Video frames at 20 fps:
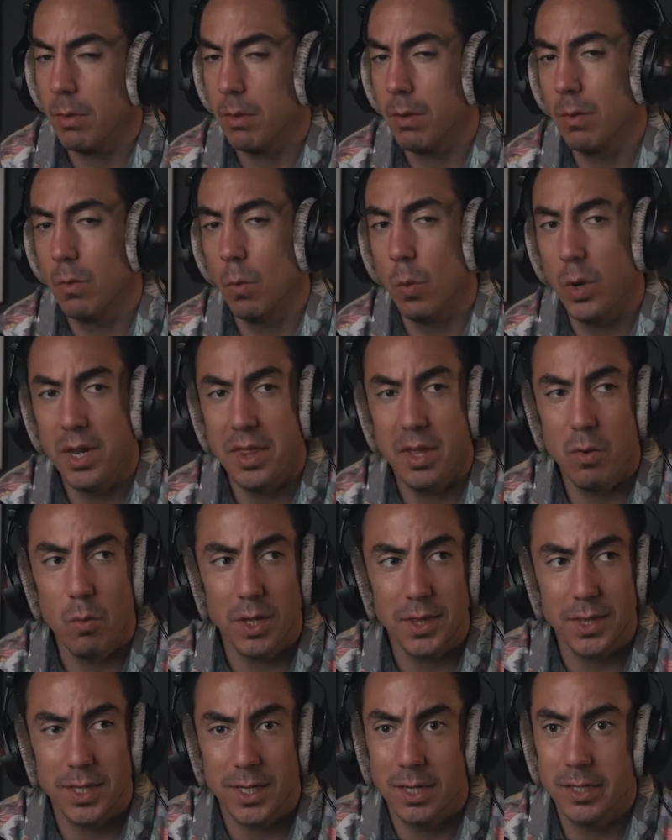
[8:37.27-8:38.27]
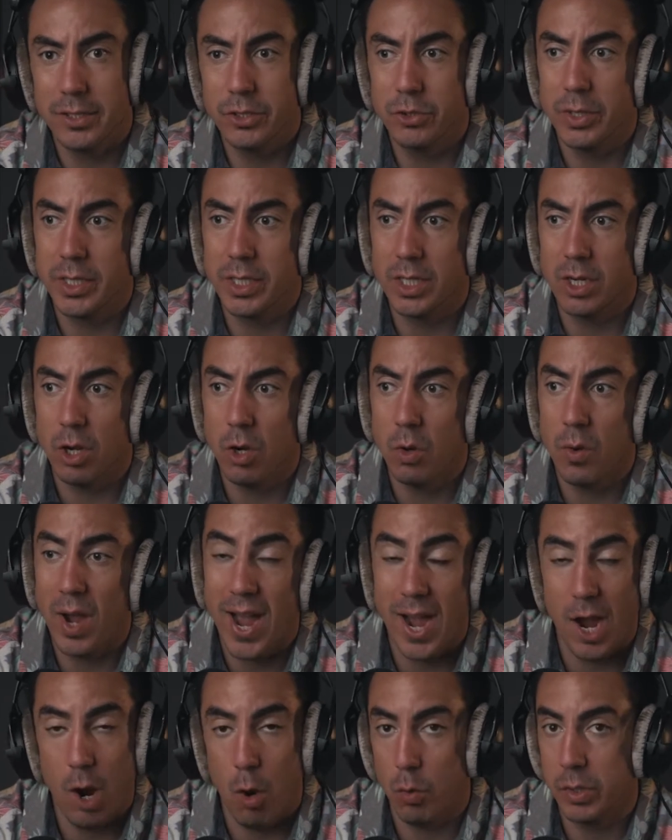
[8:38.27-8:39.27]
where they want the country to go,
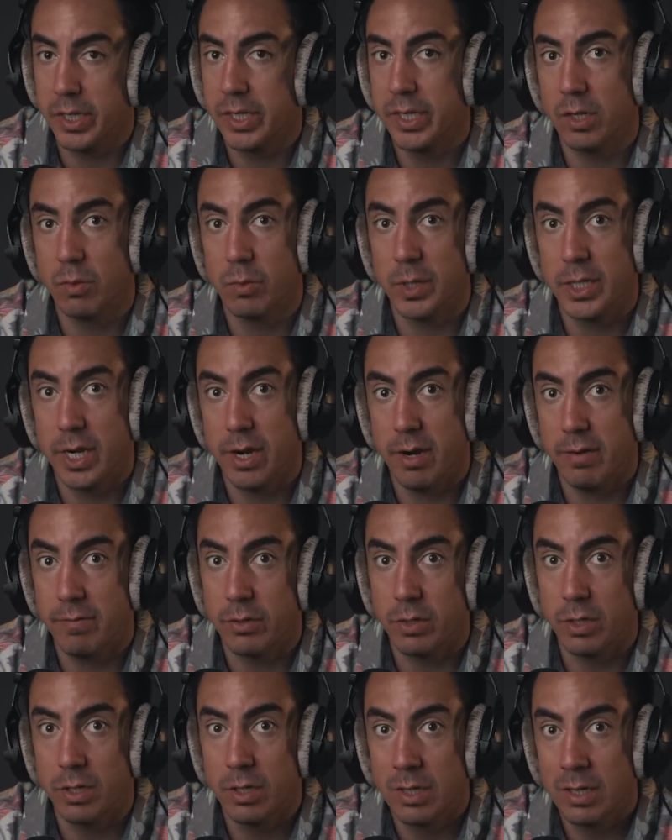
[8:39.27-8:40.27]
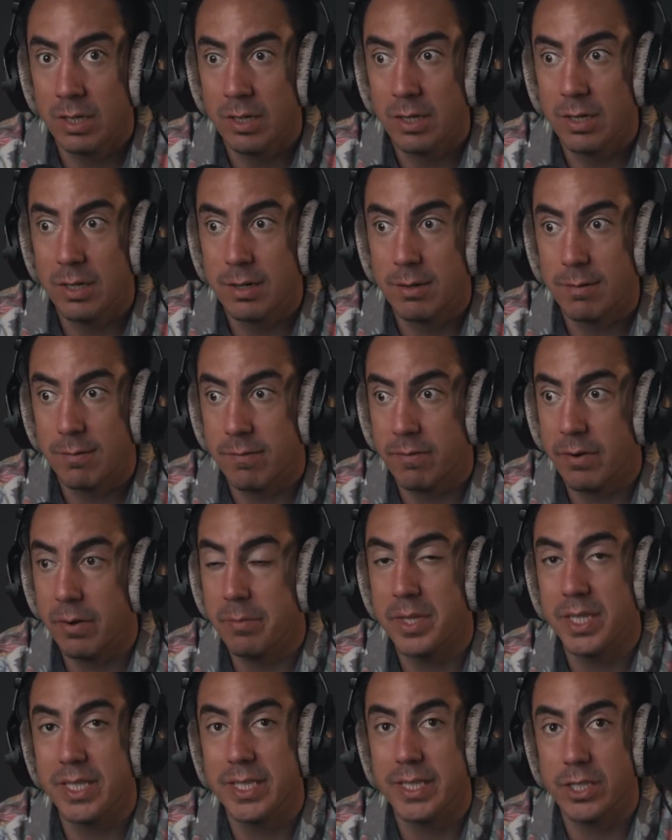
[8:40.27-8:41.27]
how we're going to recover from
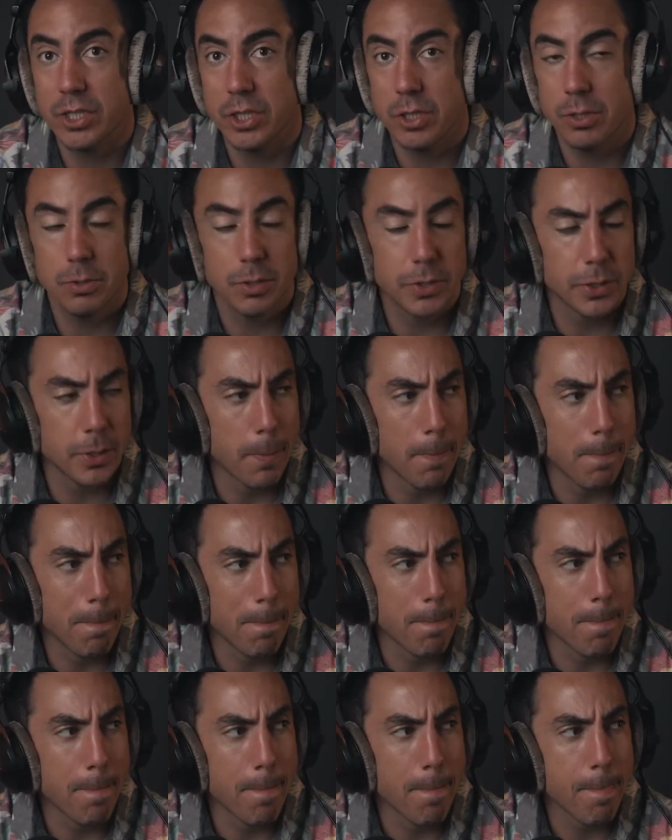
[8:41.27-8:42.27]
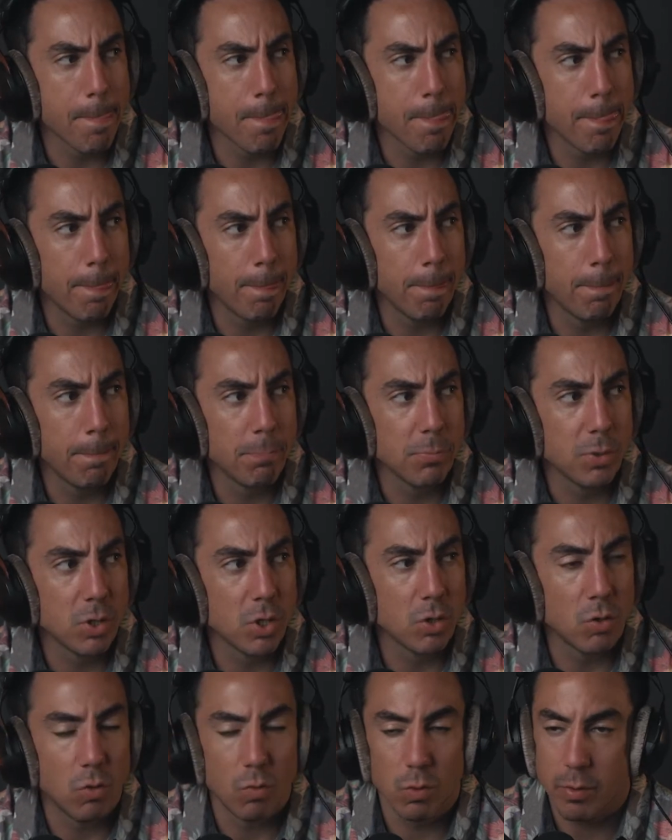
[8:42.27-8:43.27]
these issues.
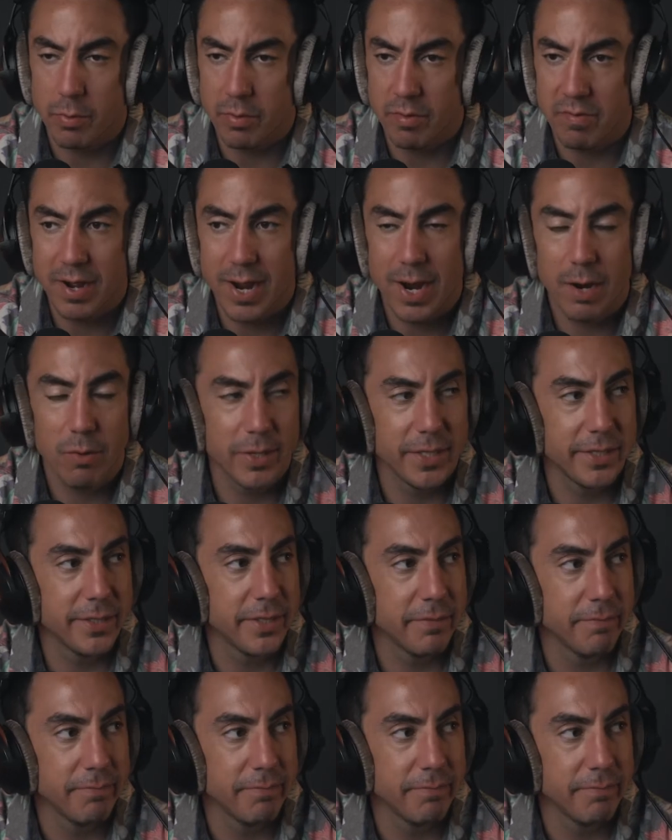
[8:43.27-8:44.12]
Coronavirus.